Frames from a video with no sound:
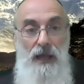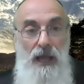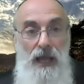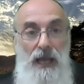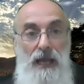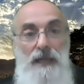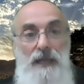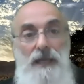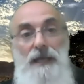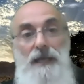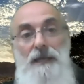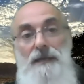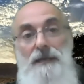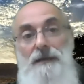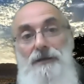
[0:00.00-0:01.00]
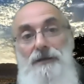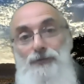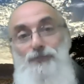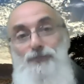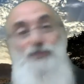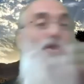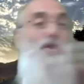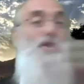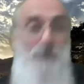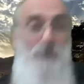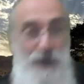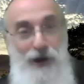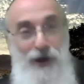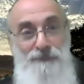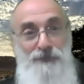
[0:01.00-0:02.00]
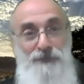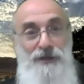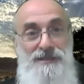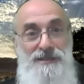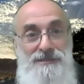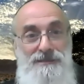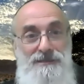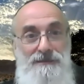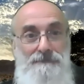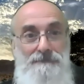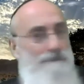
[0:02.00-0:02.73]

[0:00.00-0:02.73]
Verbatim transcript: and he usurped the office,